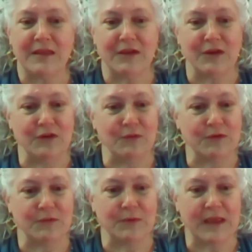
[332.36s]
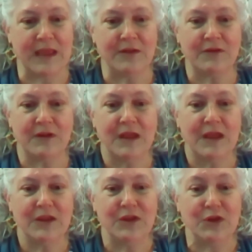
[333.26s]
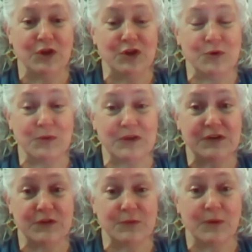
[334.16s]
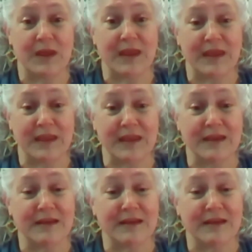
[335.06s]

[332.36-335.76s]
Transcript: can do it to a count, you can do it to a